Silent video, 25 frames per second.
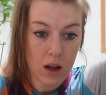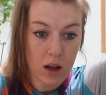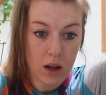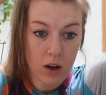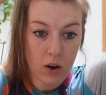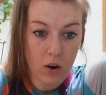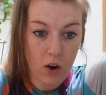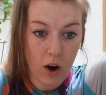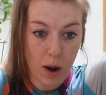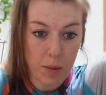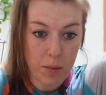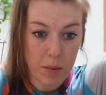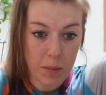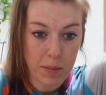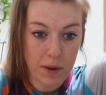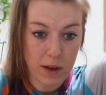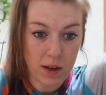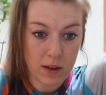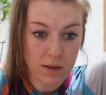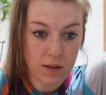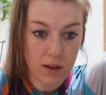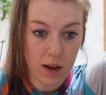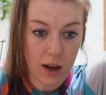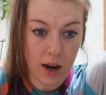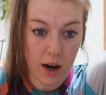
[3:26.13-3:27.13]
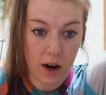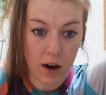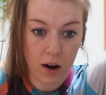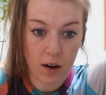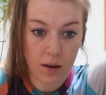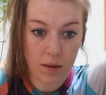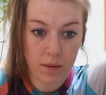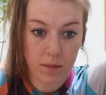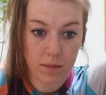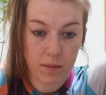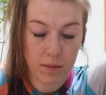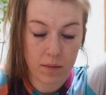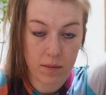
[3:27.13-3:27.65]
grab a piece of hair,
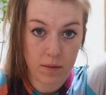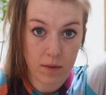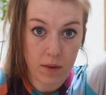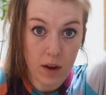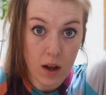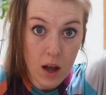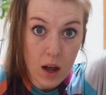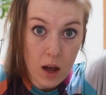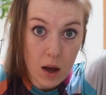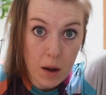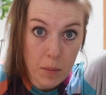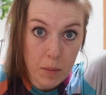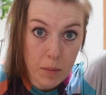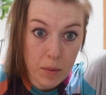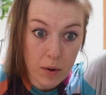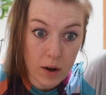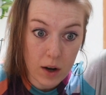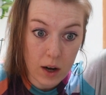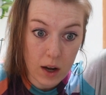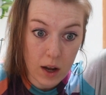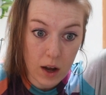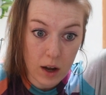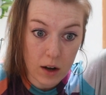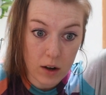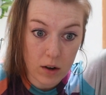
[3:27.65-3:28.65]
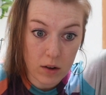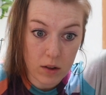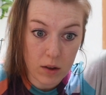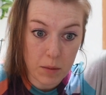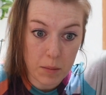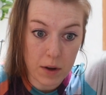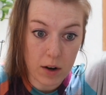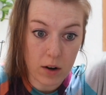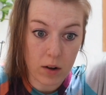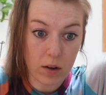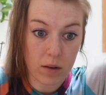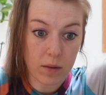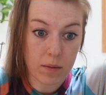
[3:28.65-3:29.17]
put it under the
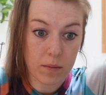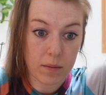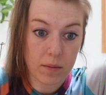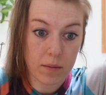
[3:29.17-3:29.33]
middle.